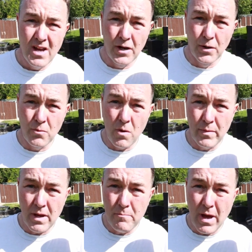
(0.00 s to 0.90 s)
another one
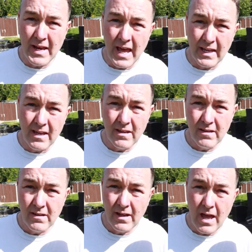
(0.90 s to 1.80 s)
being Bedeck
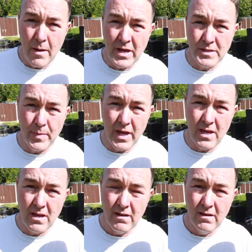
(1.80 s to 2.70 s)
MSP.